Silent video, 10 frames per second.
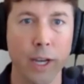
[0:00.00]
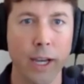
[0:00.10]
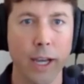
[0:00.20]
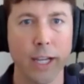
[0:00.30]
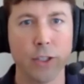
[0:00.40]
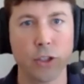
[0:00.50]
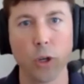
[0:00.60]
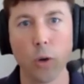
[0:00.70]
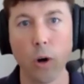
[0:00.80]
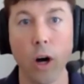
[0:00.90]
And
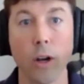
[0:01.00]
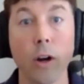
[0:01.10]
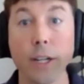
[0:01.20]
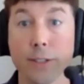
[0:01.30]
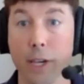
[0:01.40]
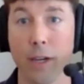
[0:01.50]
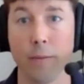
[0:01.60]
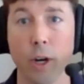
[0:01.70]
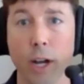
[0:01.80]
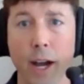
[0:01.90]
so on our exam,
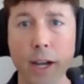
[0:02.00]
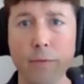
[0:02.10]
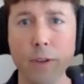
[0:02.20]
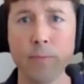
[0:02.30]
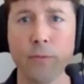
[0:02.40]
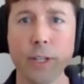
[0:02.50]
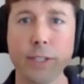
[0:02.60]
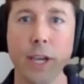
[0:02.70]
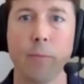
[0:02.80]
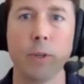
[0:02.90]
on IFM, for
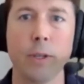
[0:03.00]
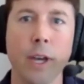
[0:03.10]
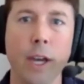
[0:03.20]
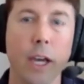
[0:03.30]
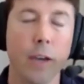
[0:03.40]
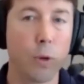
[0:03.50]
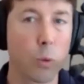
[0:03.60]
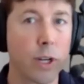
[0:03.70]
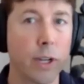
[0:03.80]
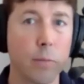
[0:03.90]
example, if you're
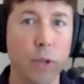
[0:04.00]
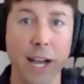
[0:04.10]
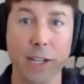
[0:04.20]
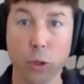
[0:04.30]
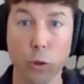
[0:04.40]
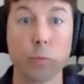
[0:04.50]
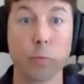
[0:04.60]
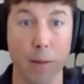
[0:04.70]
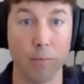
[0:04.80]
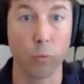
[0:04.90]
working a Black-Scholes
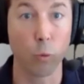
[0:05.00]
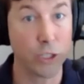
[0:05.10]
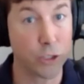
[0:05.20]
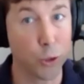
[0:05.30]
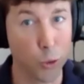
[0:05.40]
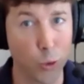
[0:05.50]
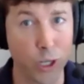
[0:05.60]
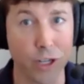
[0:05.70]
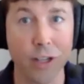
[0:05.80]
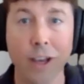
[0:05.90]
problem, which you
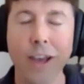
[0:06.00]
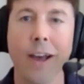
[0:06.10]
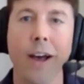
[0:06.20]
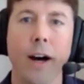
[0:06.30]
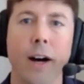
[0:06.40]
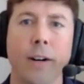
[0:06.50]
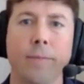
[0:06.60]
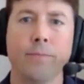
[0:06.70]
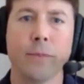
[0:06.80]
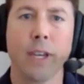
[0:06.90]
will,
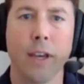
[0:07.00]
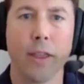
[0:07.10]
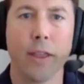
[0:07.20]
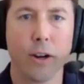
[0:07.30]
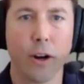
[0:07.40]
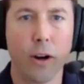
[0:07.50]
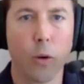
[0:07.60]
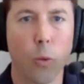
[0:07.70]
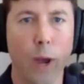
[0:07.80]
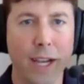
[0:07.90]
um, there are
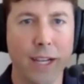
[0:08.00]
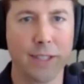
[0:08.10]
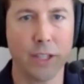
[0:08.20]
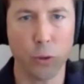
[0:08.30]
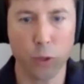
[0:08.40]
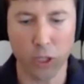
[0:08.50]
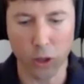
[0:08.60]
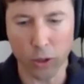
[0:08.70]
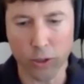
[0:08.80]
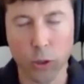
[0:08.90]
ways that you can
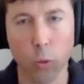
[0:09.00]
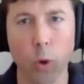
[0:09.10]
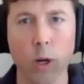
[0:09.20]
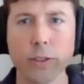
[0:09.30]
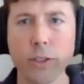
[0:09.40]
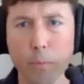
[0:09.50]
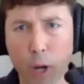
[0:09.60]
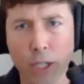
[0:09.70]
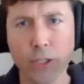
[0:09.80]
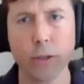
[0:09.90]
learn to work to
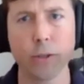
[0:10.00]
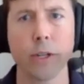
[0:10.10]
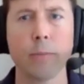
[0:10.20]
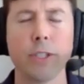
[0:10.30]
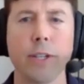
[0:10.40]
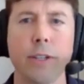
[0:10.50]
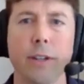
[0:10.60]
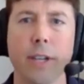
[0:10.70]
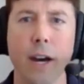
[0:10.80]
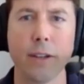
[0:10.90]
punch those numbers into your
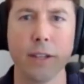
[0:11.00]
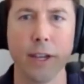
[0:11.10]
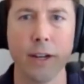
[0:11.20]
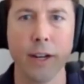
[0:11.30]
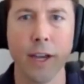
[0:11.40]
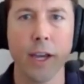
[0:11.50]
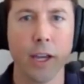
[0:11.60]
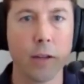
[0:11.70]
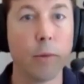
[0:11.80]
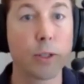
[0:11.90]
calculator
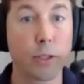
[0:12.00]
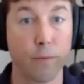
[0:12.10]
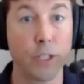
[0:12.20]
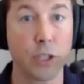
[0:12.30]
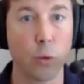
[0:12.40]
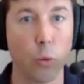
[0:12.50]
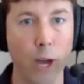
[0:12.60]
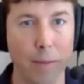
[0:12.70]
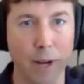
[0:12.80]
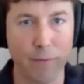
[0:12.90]
in the most efficient
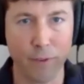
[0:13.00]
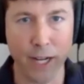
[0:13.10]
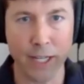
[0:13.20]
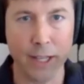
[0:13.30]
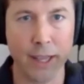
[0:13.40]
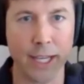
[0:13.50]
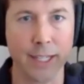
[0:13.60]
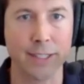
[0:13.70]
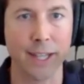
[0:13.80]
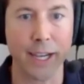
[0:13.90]
way by finding
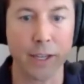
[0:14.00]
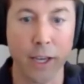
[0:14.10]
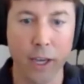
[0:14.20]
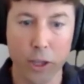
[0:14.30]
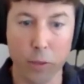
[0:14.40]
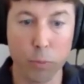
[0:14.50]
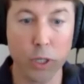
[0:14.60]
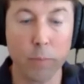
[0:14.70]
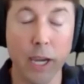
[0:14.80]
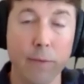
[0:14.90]
things like the
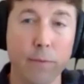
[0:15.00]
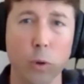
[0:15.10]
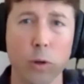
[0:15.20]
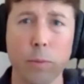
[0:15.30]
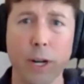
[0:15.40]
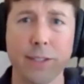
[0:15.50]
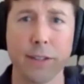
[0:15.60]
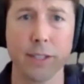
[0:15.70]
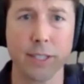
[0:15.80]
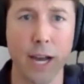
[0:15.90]
prepaid forward price of
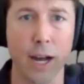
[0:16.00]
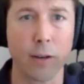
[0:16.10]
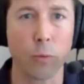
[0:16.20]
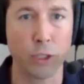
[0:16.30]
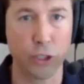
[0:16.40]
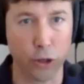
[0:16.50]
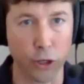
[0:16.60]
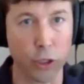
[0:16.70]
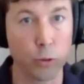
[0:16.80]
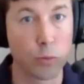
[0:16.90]
the stock, which you're going to
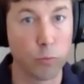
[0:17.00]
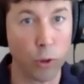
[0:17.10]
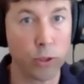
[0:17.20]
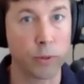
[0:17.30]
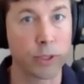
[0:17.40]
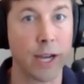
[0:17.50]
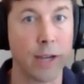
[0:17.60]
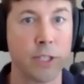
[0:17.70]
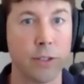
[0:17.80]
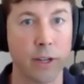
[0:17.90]
use multiple
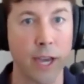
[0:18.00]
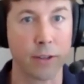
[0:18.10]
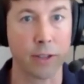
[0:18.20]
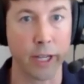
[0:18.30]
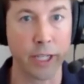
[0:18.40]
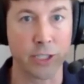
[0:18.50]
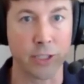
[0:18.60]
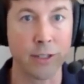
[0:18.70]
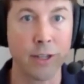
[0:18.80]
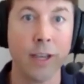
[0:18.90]
times in your
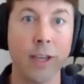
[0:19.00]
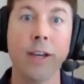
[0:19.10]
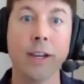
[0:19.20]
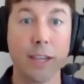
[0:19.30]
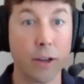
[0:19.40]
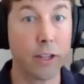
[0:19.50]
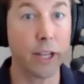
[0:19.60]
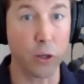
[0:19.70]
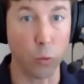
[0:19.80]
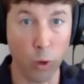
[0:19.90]
calculation.
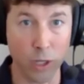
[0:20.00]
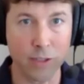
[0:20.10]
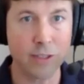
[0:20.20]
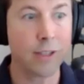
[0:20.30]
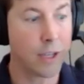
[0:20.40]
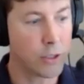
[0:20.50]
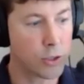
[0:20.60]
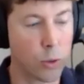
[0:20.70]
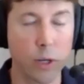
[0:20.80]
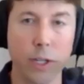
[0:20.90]
Calculate it once,
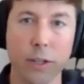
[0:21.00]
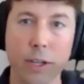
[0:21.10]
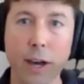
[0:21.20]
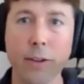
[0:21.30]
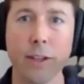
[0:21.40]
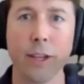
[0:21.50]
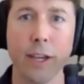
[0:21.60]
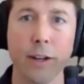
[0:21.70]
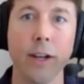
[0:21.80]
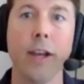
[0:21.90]
store it in your
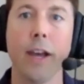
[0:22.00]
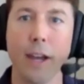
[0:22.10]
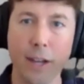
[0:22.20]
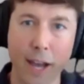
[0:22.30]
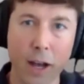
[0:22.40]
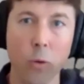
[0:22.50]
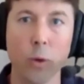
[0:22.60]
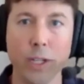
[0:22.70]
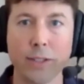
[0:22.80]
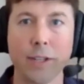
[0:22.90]
calculator, and now
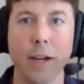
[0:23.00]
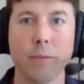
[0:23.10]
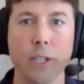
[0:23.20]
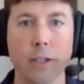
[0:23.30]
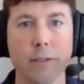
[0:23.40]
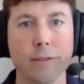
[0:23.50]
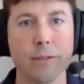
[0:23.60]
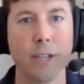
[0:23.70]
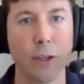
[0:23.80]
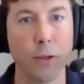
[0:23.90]
when it's time to
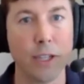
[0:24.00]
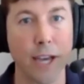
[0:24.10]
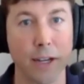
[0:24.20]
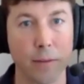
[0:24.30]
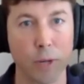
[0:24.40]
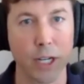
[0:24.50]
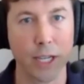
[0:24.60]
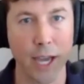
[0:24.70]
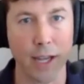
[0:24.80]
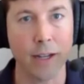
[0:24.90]
that you need that number
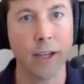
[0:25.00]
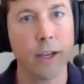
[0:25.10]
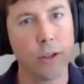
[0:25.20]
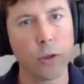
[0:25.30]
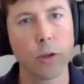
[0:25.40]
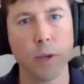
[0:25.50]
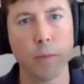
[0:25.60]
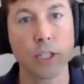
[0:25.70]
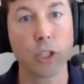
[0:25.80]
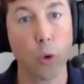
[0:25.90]
again, you can be
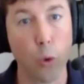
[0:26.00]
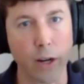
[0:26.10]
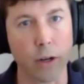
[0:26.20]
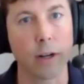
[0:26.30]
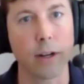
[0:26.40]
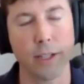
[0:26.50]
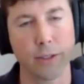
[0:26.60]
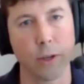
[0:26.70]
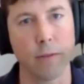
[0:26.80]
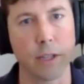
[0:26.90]
much quicker at
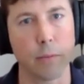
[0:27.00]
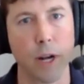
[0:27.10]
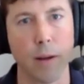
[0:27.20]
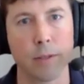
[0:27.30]
solving the problem.